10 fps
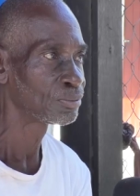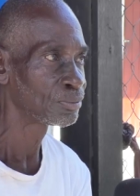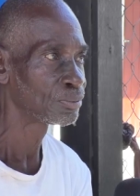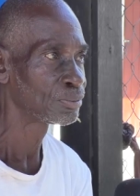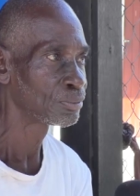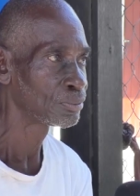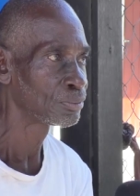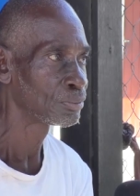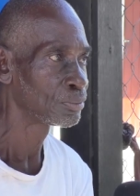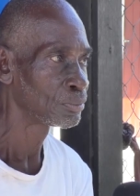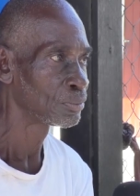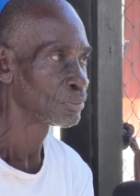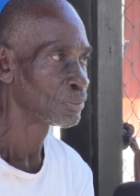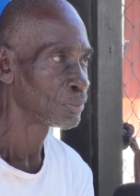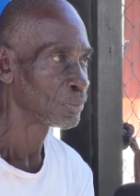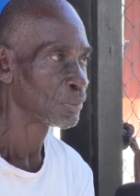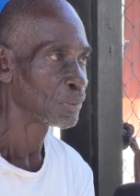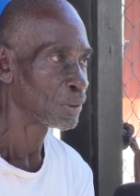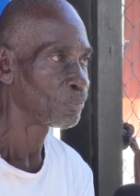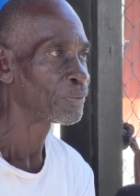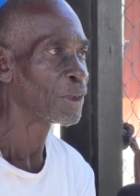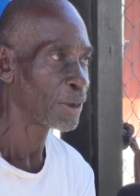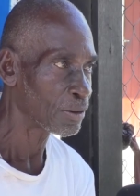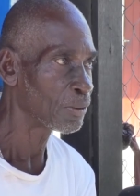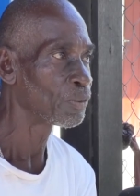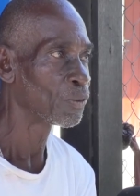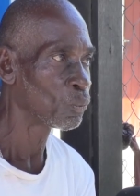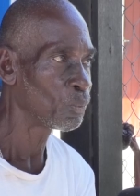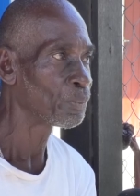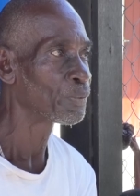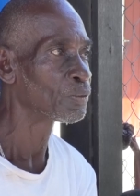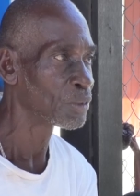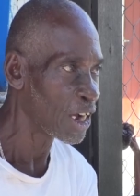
So it's more economical to fix a fan than to just buy a new fan.